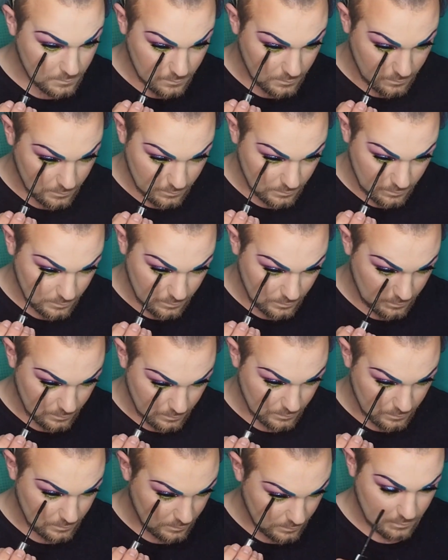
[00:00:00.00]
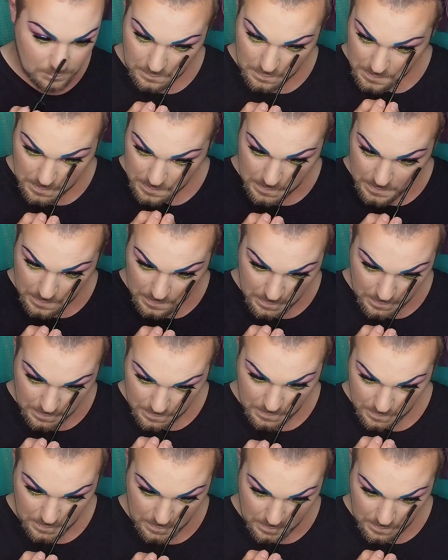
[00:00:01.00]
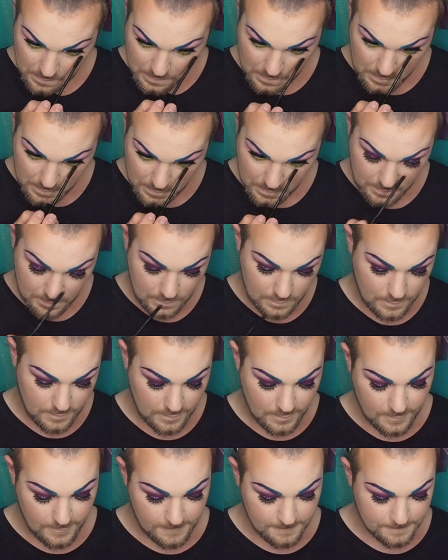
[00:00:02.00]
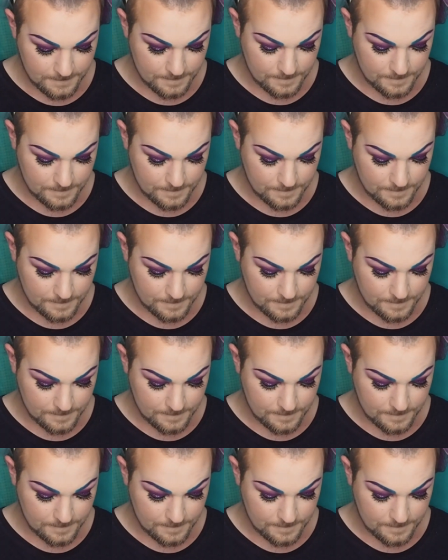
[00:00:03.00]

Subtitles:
[no speech]